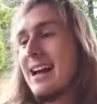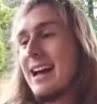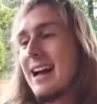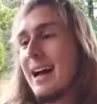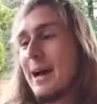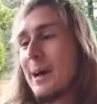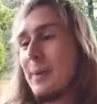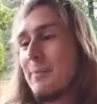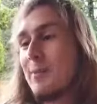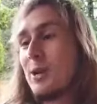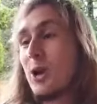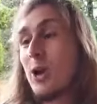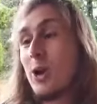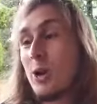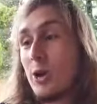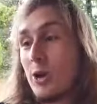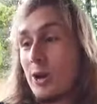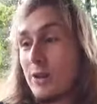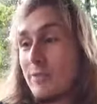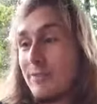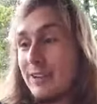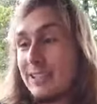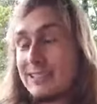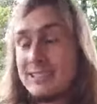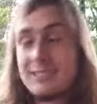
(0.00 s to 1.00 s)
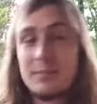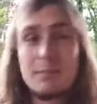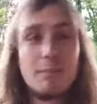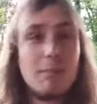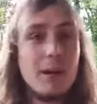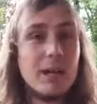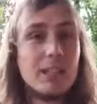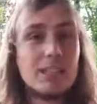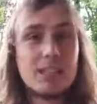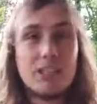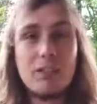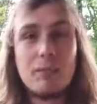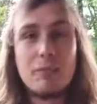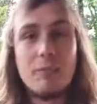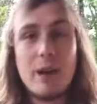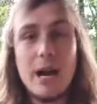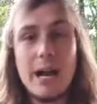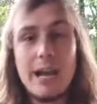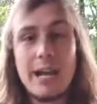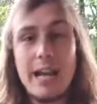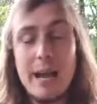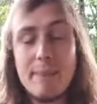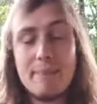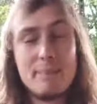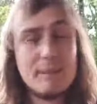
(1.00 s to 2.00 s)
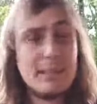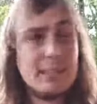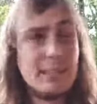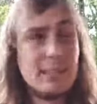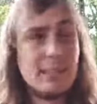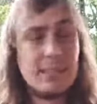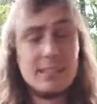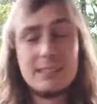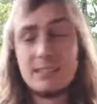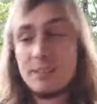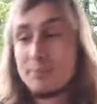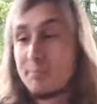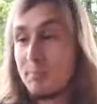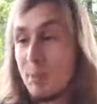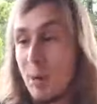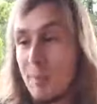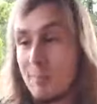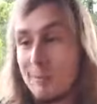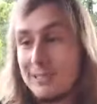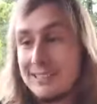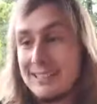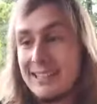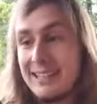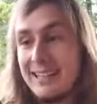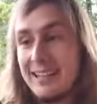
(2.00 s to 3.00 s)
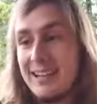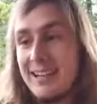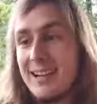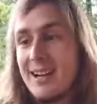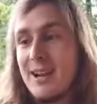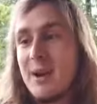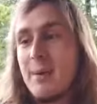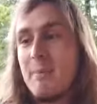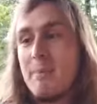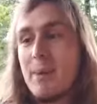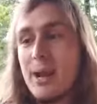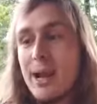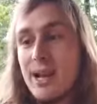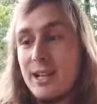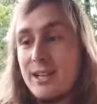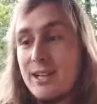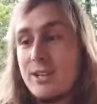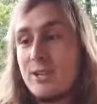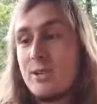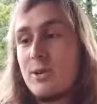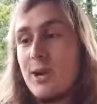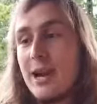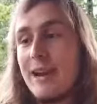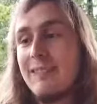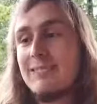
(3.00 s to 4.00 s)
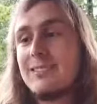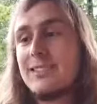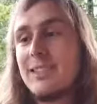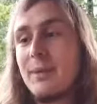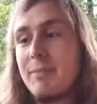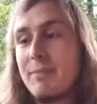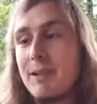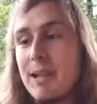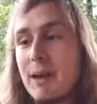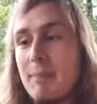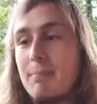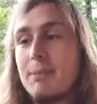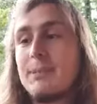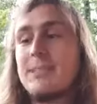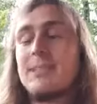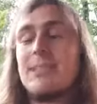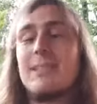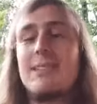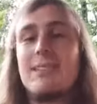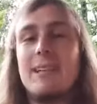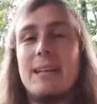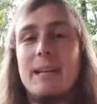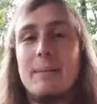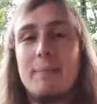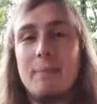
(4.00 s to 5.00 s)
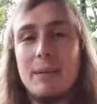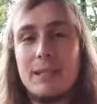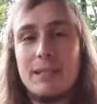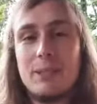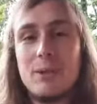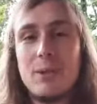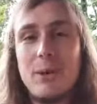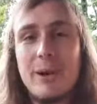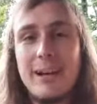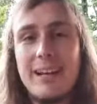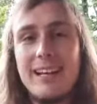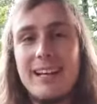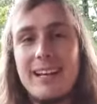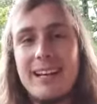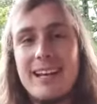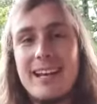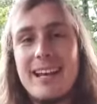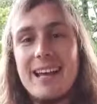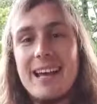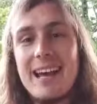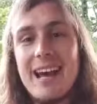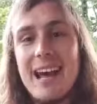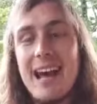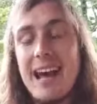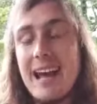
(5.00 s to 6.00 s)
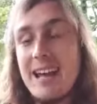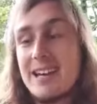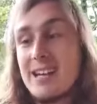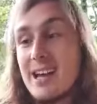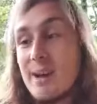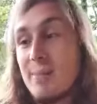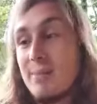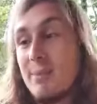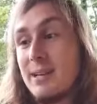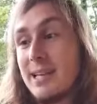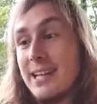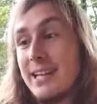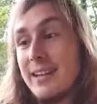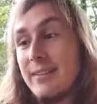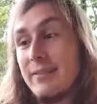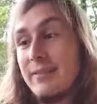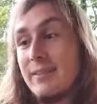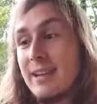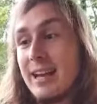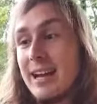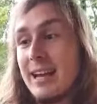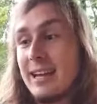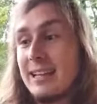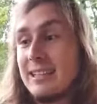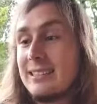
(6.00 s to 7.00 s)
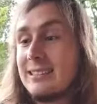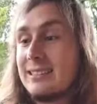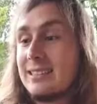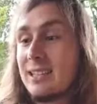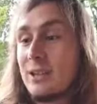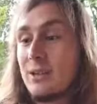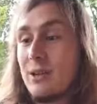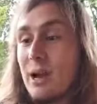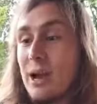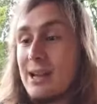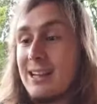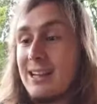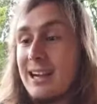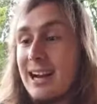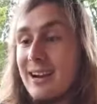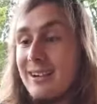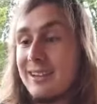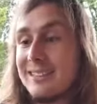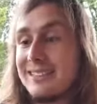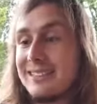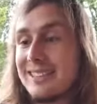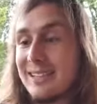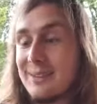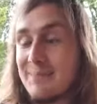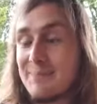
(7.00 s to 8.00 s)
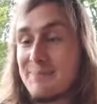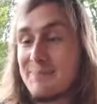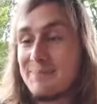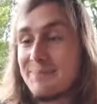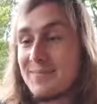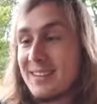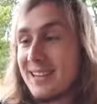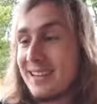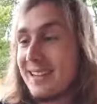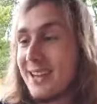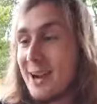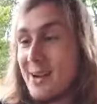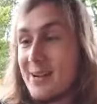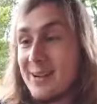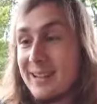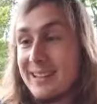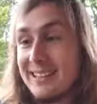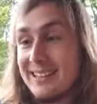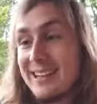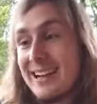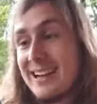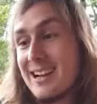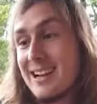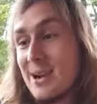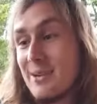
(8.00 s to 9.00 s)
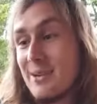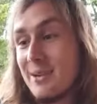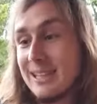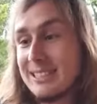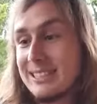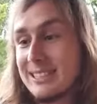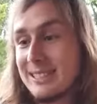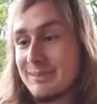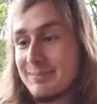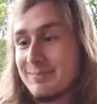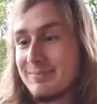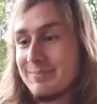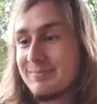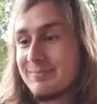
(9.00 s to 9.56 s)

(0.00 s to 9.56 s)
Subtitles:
Not all of it. Most of my capital is in property, but I do have some capital in Bitcoin, and I believe that it's a growing currency going in that direction.